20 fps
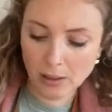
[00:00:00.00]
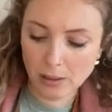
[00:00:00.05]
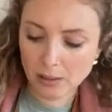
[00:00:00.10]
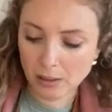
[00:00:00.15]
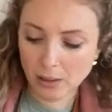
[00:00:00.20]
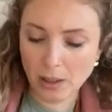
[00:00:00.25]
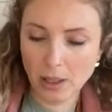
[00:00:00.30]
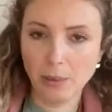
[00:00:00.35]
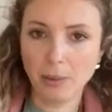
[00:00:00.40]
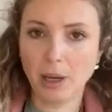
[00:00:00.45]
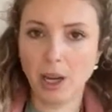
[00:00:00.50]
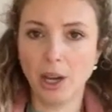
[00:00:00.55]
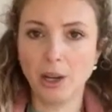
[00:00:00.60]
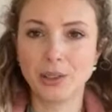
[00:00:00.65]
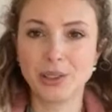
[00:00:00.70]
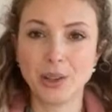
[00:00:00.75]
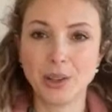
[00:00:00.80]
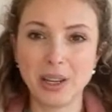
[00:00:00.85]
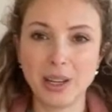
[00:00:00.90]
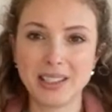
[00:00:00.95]
So here we go.
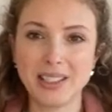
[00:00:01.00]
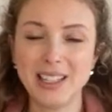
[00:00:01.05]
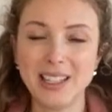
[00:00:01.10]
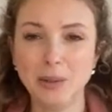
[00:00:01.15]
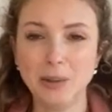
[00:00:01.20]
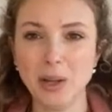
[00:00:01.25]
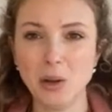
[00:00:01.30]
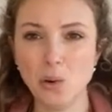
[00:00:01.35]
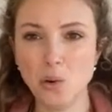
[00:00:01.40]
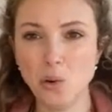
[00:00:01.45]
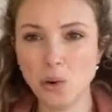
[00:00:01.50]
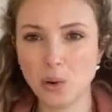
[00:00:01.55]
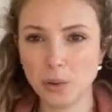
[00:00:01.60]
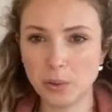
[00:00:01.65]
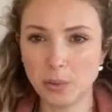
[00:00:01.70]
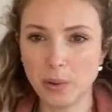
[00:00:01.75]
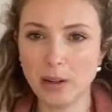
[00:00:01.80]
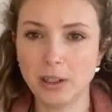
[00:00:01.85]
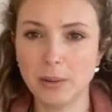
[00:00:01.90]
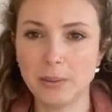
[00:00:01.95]
So it's a little bit awkward
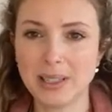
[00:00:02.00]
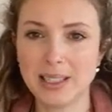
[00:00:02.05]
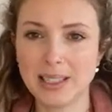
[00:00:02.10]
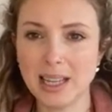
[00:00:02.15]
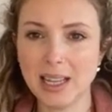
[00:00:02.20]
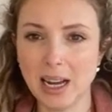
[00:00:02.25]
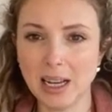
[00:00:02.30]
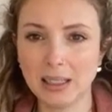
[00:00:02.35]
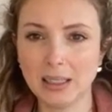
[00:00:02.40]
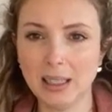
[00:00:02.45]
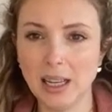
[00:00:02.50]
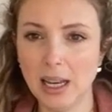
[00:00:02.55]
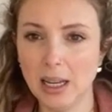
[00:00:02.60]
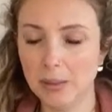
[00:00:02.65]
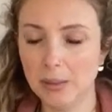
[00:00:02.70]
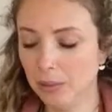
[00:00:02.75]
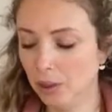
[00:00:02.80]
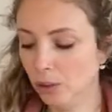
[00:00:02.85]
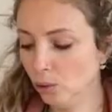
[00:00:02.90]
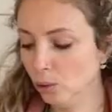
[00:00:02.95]
where I'm sat.
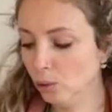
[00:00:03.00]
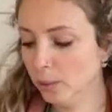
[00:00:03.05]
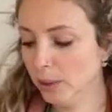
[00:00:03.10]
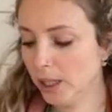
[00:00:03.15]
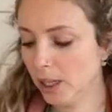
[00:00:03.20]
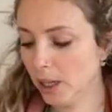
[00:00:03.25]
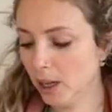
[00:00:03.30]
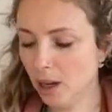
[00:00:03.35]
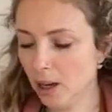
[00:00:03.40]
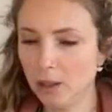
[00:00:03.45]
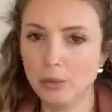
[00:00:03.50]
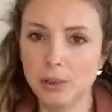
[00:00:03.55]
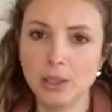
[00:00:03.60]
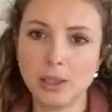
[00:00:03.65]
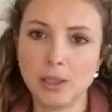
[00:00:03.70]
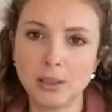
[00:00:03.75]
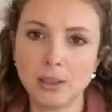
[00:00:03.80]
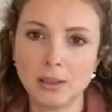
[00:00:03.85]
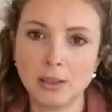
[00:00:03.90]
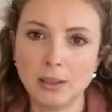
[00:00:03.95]
Normally I would
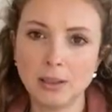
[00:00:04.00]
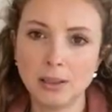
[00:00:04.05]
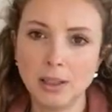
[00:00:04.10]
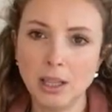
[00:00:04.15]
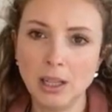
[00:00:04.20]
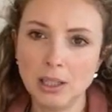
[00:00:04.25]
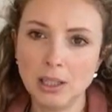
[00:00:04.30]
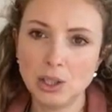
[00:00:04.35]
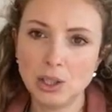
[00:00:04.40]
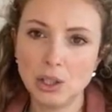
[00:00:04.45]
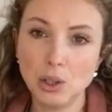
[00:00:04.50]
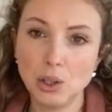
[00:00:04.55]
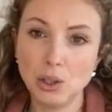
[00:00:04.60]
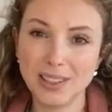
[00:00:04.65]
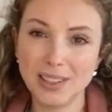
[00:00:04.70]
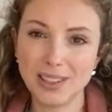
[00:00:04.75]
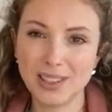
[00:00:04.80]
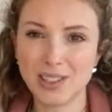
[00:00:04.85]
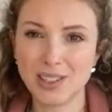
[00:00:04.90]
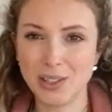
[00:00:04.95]
do
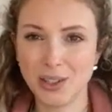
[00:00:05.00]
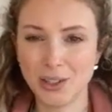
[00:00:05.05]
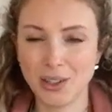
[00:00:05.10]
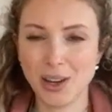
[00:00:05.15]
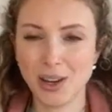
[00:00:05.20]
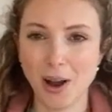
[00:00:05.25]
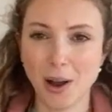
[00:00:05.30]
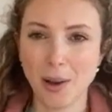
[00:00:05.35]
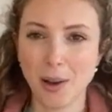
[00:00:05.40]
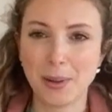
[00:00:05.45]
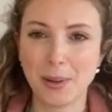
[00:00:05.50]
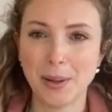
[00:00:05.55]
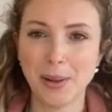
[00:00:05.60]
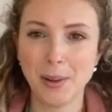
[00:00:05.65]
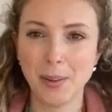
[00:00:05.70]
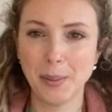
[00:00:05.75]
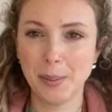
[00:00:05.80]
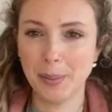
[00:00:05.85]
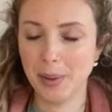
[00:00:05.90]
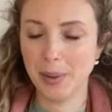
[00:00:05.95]
this stood up,
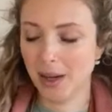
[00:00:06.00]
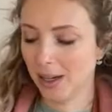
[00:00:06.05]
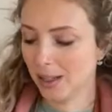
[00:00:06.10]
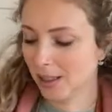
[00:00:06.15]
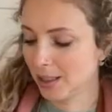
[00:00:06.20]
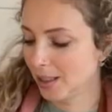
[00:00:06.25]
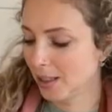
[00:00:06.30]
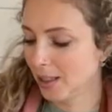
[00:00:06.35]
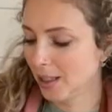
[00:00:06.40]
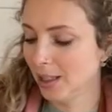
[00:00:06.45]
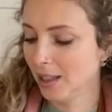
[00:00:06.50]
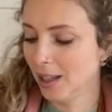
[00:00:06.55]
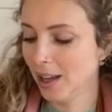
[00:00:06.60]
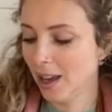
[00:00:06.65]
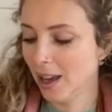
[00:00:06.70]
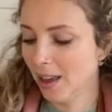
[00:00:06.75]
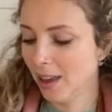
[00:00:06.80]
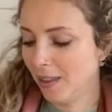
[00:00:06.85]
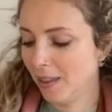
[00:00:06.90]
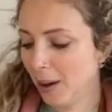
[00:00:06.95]
but
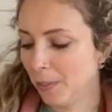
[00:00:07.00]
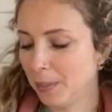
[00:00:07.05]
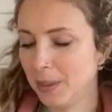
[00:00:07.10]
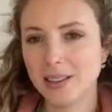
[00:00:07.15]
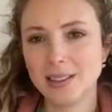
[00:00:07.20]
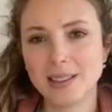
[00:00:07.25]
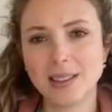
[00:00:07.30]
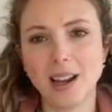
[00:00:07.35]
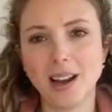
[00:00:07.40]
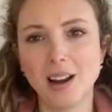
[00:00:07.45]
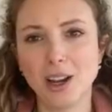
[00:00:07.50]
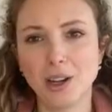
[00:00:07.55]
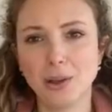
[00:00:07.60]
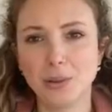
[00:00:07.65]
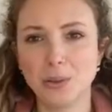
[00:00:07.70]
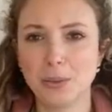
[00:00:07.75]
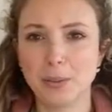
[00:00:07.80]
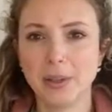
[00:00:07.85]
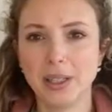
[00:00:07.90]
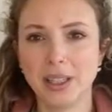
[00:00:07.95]
that means that I
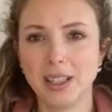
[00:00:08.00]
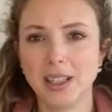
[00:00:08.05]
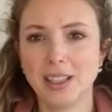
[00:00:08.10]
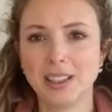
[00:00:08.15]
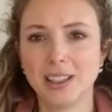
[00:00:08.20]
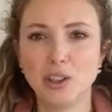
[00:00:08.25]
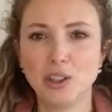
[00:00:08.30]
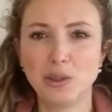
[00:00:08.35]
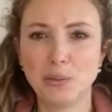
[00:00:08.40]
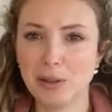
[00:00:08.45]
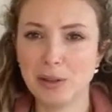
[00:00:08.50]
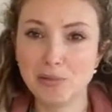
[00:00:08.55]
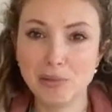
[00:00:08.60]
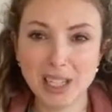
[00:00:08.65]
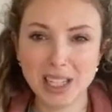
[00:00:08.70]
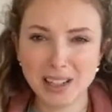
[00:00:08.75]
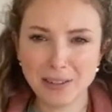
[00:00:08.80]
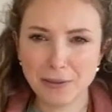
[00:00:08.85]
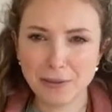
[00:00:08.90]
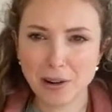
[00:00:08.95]
would be, you'd be
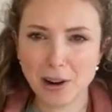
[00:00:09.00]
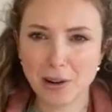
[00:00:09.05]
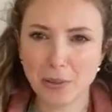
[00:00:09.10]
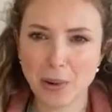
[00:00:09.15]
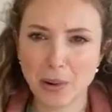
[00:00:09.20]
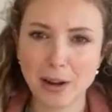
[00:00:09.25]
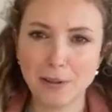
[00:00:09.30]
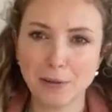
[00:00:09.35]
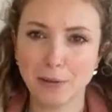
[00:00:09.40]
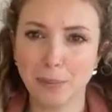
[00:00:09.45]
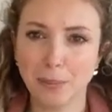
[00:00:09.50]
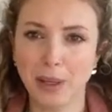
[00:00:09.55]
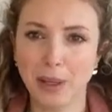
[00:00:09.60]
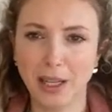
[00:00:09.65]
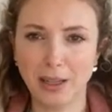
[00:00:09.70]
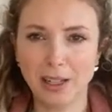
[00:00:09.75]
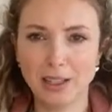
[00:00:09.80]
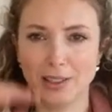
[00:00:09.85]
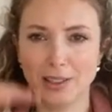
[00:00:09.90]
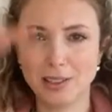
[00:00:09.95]
really far away from
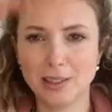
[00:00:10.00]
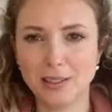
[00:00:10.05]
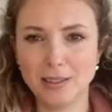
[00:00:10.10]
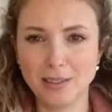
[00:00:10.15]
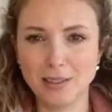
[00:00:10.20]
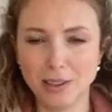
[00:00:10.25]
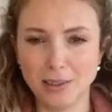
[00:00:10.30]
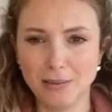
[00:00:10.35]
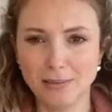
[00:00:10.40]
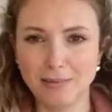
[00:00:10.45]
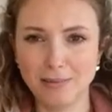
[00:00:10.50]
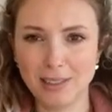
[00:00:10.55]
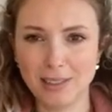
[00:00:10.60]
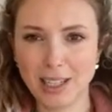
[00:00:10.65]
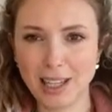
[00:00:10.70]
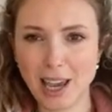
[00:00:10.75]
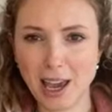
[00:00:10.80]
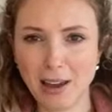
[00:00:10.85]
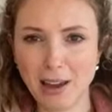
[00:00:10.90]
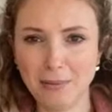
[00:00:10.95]
me, because to
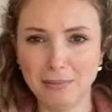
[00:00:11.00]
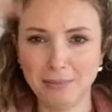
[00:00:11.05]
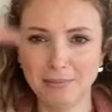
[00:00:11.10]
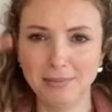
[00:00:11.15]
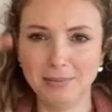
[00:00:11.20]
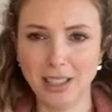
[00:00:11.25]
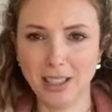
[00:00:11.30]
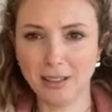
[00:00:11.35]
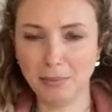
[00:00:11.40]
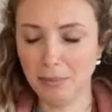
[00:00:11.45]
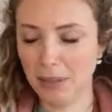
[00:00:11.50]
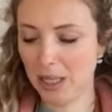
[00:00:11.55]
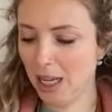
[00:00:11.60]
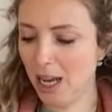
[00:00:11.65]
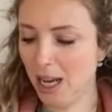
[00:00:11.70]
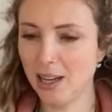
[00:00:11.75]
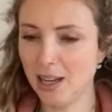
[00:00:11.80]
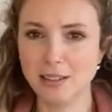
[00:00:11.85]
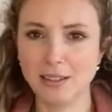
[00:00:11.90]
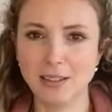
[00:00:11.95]
get like
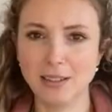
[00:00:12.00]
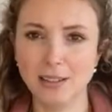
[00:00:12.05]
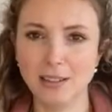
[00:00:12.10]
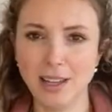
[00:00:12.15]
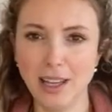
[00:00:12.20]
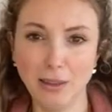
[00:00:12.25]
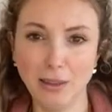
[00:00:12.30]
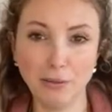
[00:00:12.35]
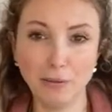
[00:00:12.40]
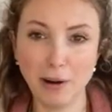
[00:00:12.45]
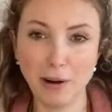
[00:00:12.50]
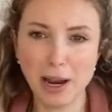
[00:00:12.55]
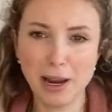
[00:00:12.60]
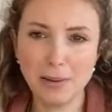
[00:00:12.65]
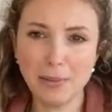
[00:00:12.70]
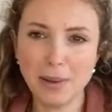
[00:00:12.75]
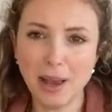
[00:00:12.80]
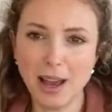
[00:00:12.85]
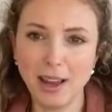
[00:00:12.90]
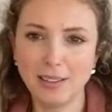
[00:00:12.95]
me into in the
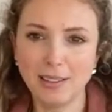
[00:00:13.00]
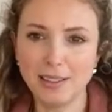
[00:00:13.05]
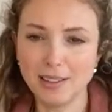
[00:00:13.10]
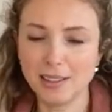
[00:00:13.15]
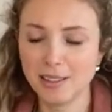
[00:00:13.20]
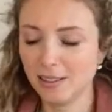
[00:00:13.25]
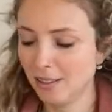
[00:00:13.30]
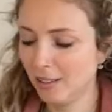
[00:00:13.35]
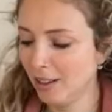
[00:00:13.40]
frame and